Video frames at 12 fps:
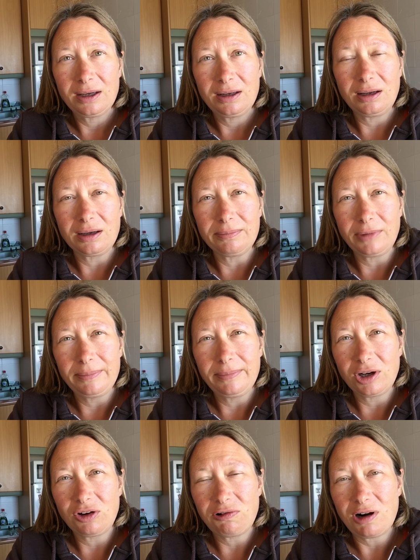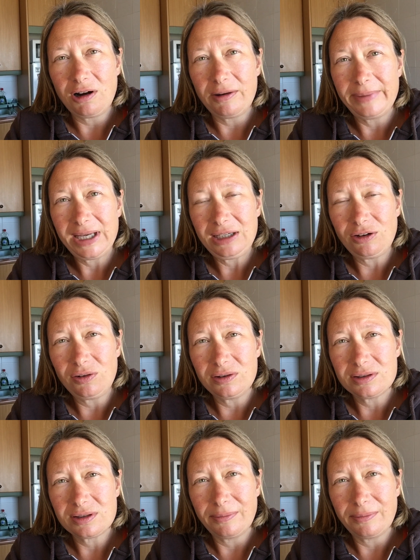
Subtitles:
like my macrame knots.